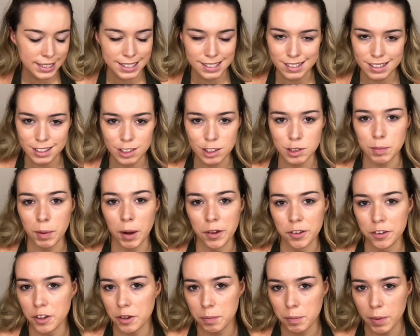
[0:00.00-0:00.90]
This isn't
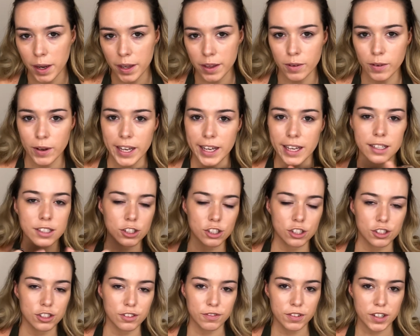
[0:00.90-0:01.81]
sponsored, by the way. It's
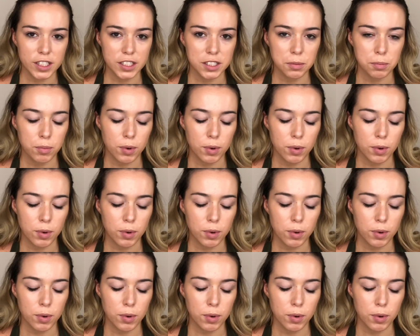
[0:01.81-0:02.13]
just the first